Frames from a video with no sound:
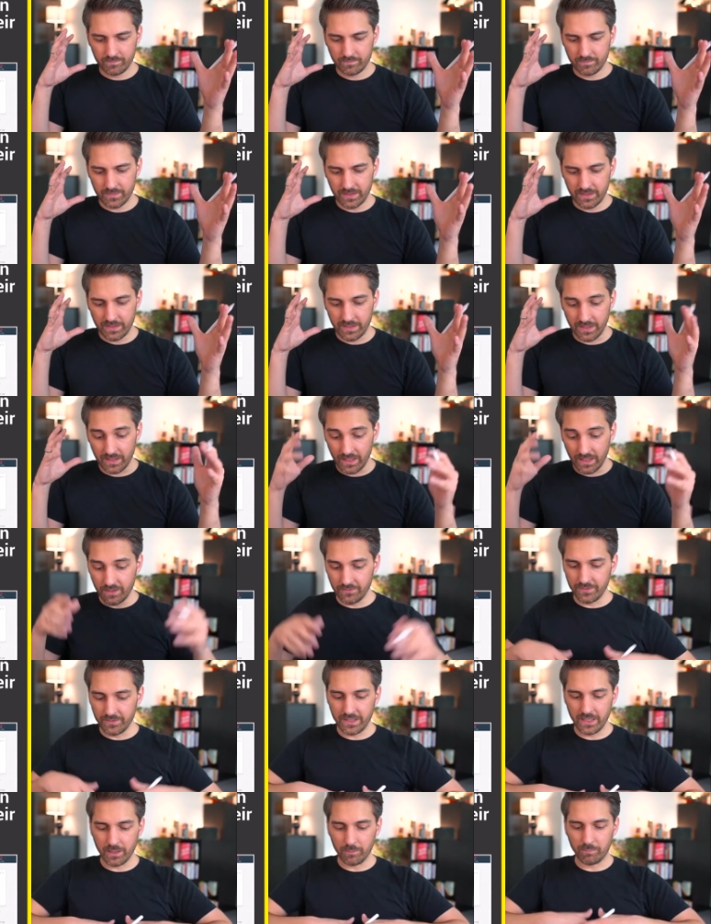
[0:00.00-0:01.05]
he
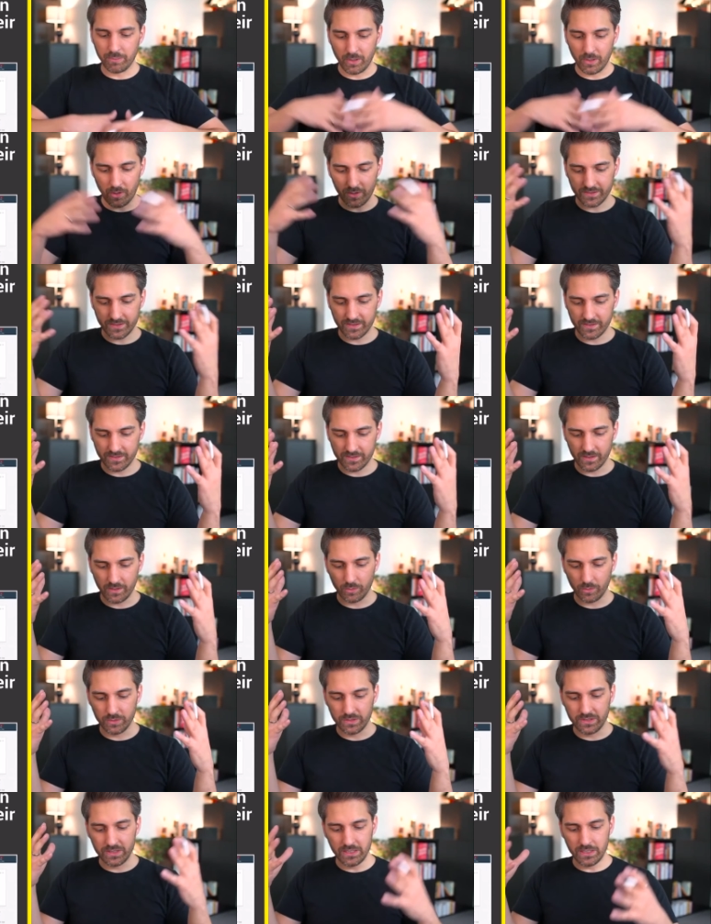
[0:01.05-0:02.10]
even he applauds his
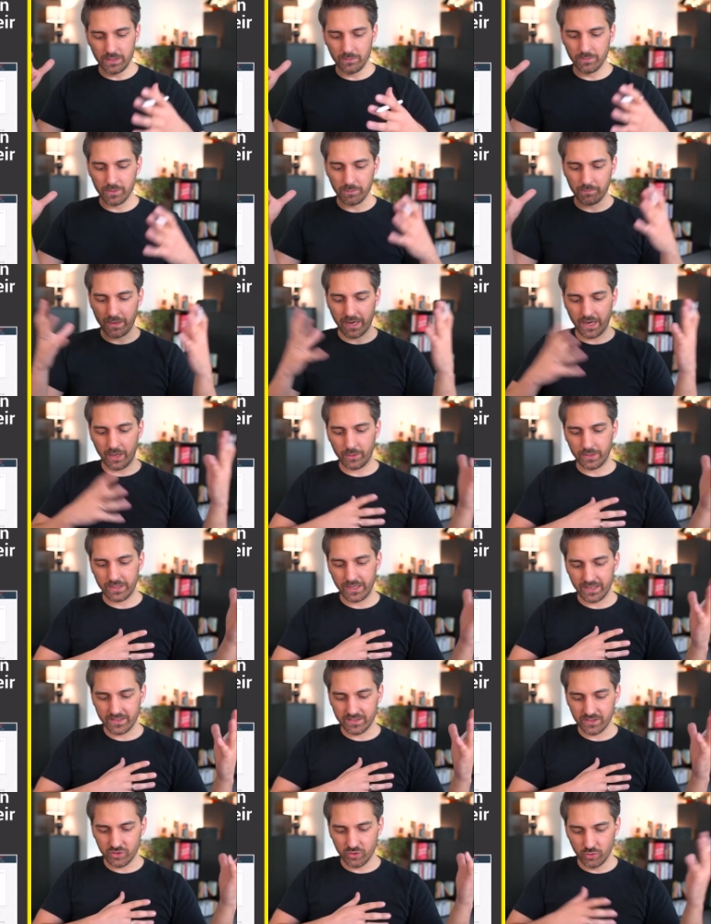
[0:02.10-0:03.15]
own team. The Pirate
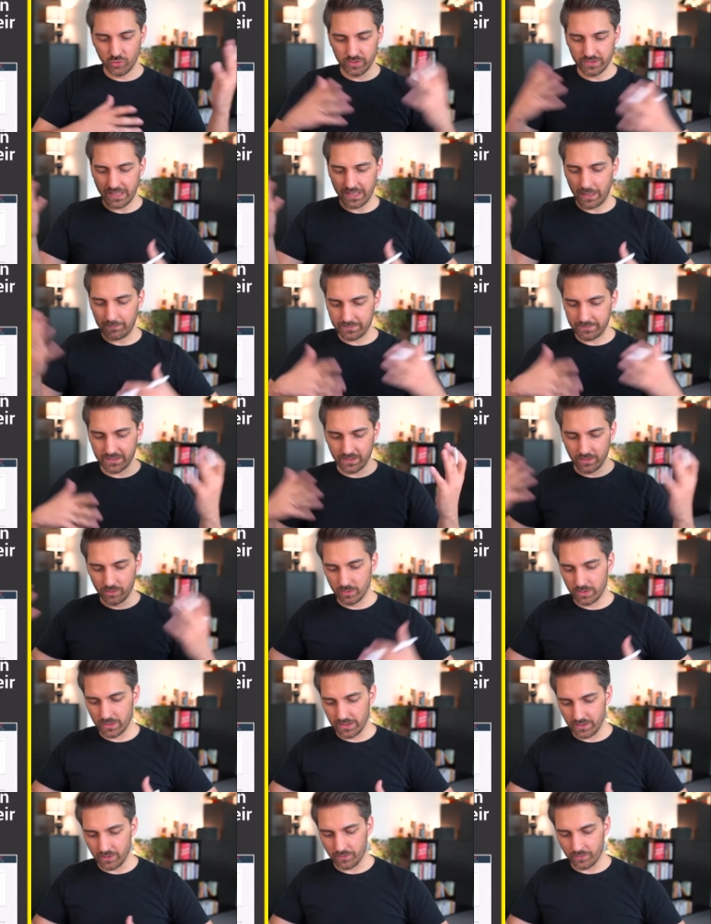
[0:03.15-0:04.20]
X crew is
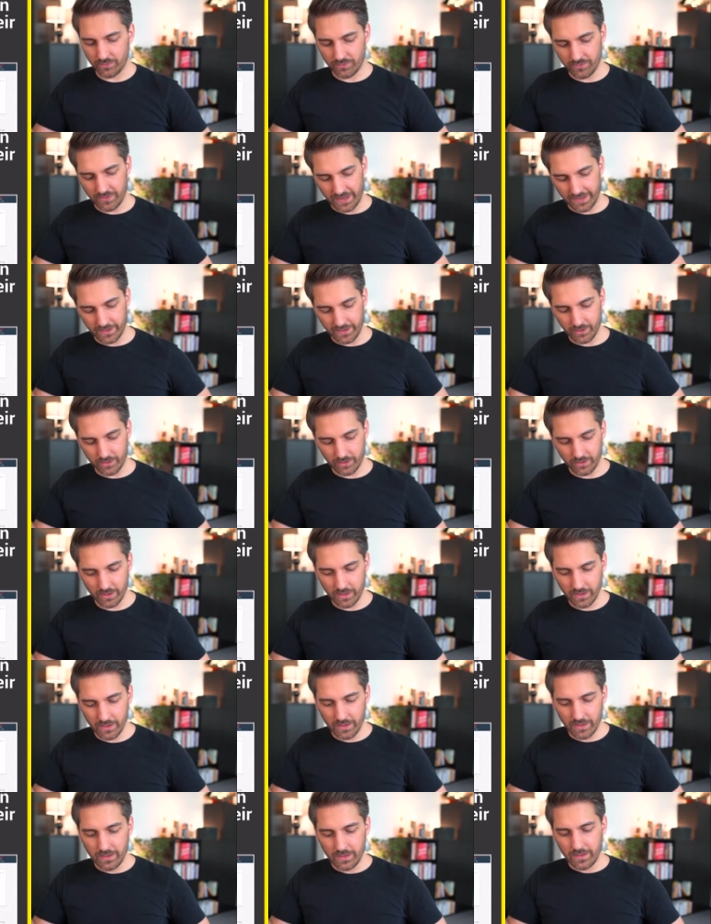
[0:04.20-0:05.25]
absolutely on fire.
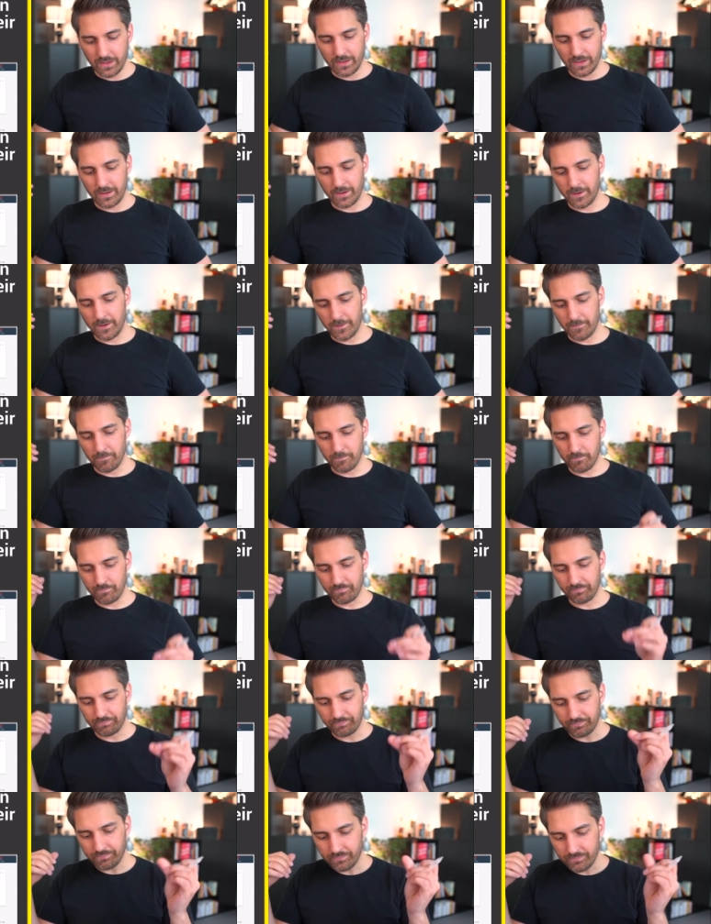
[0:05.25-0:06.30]

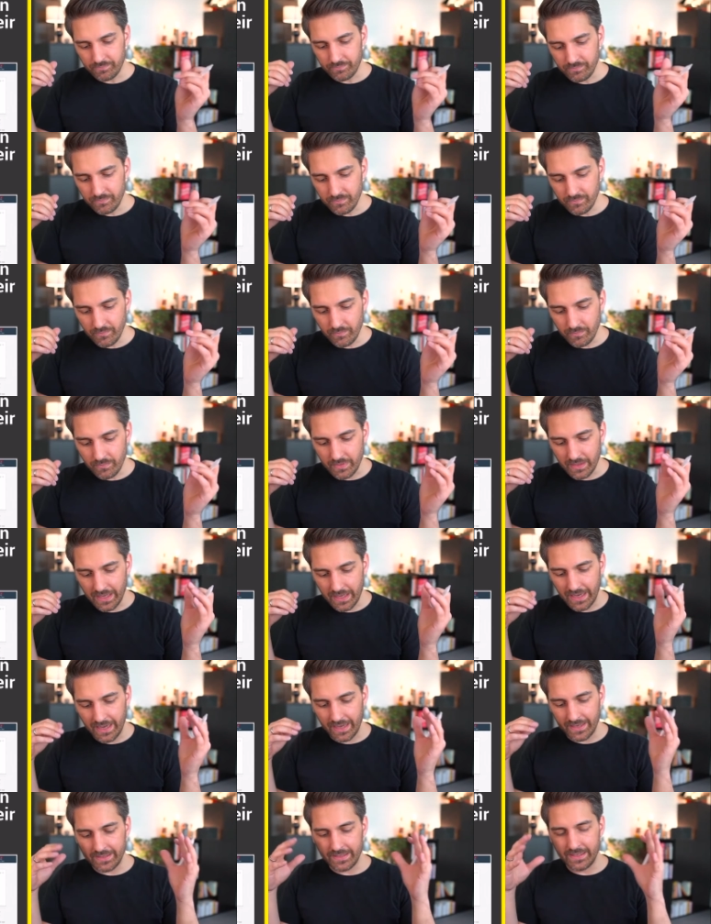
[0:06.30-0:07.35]
Um,
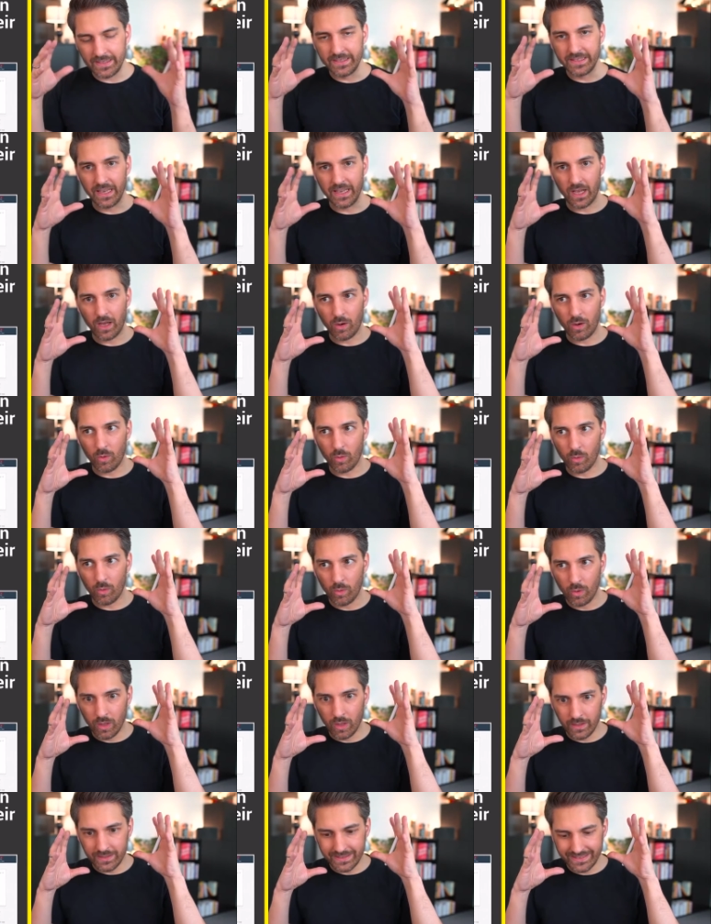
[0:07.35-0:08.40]
And he now
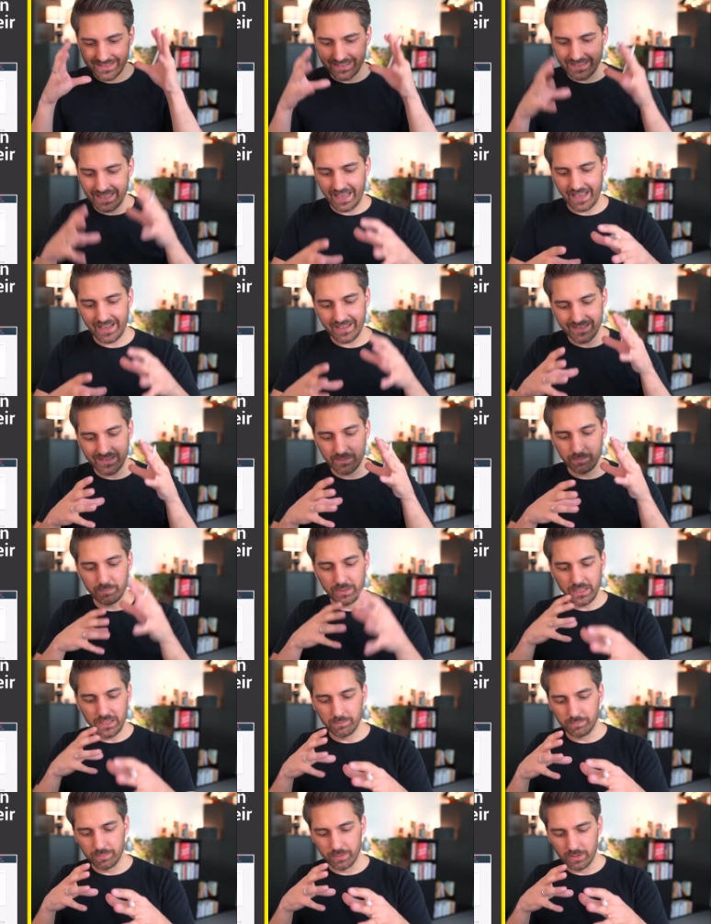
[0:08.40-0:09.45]
tags
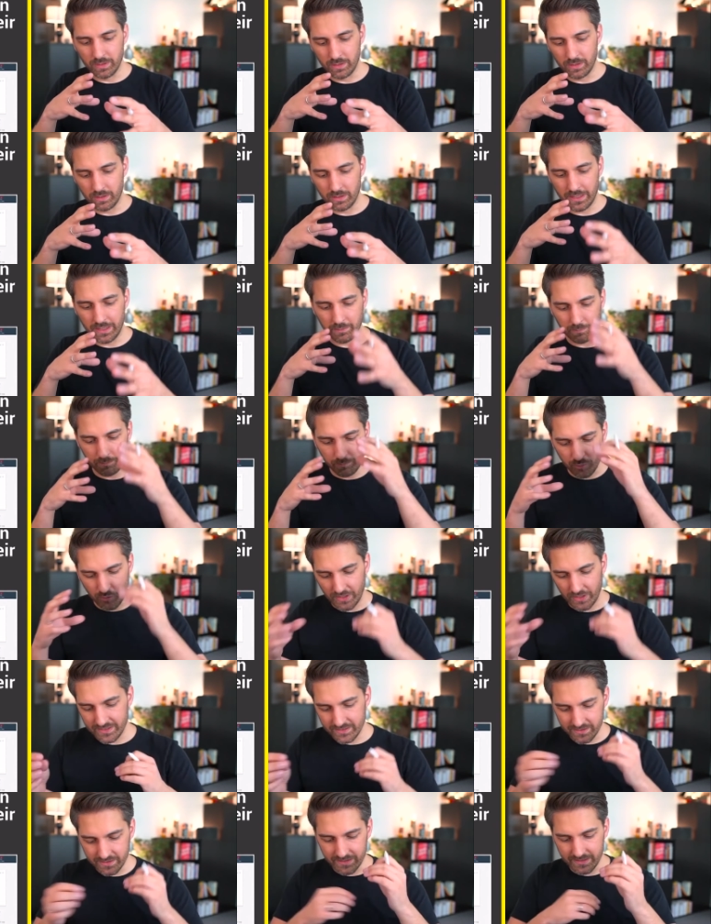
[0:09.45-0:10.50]
people and
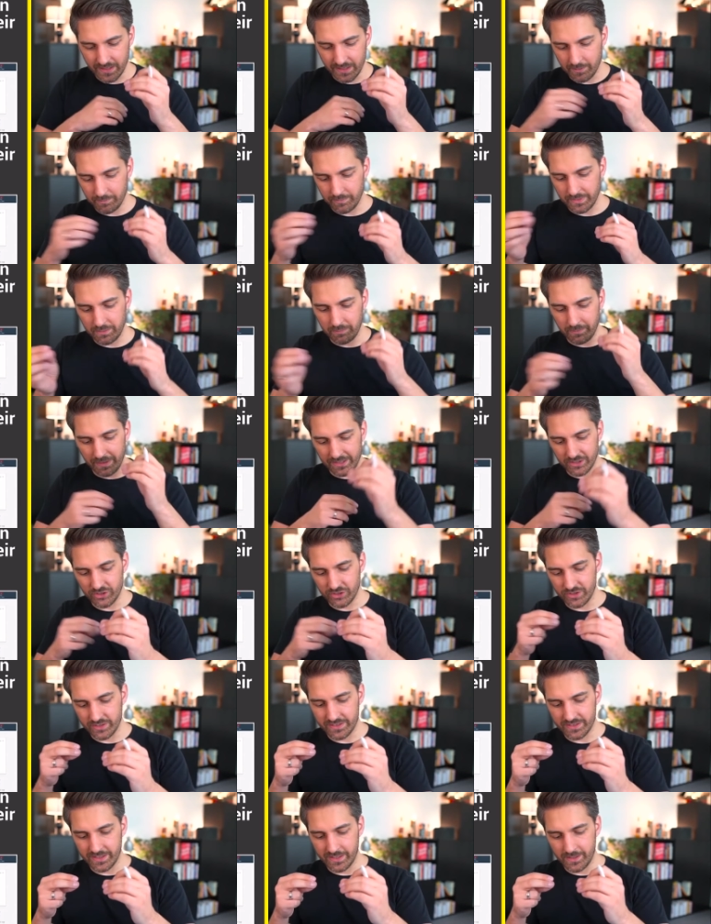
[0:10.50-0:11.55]
praises them and
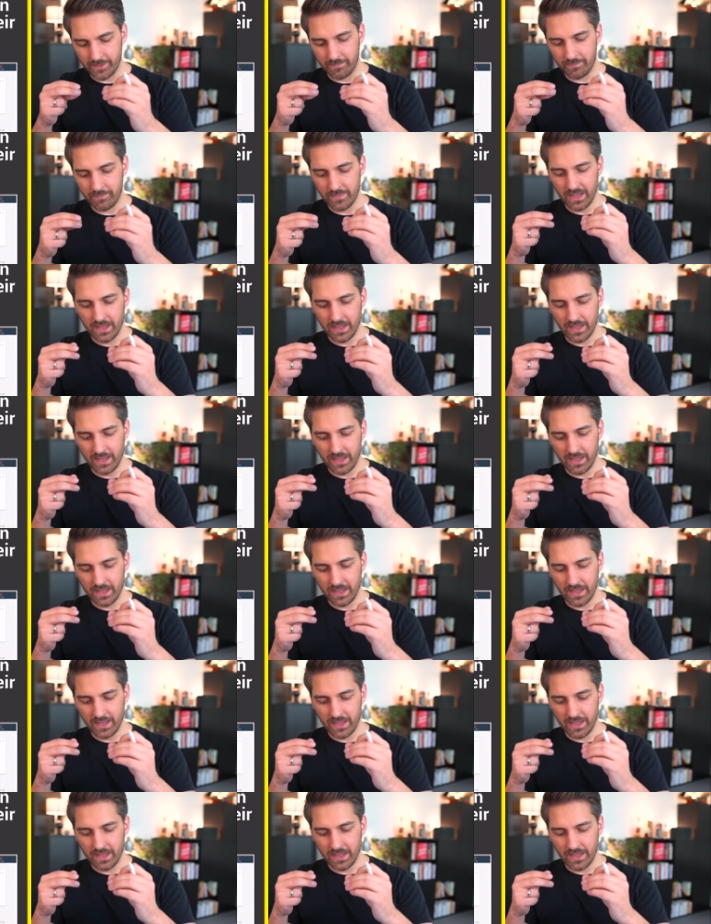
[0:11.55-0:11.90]
mentions them